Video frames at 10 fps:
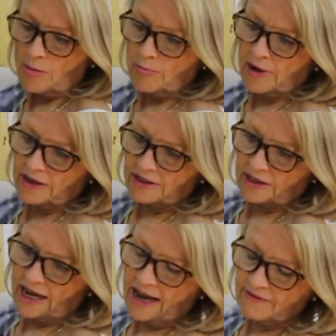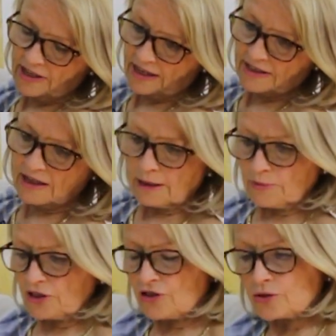but I haven't had time
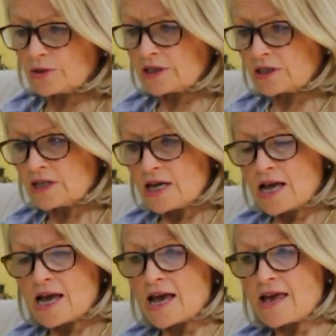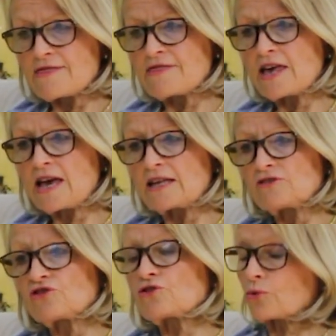to do it, and then
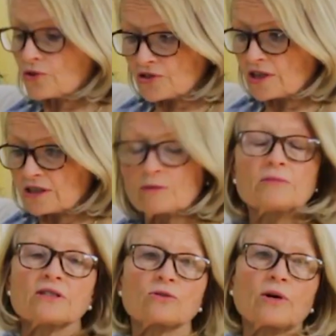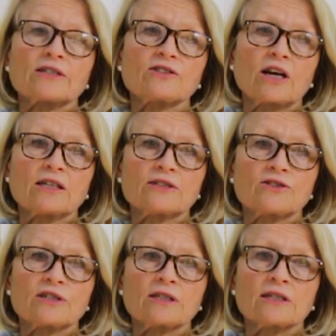sourcing them is quite
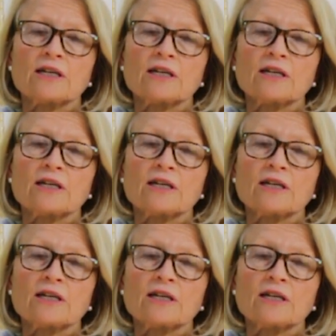challenging.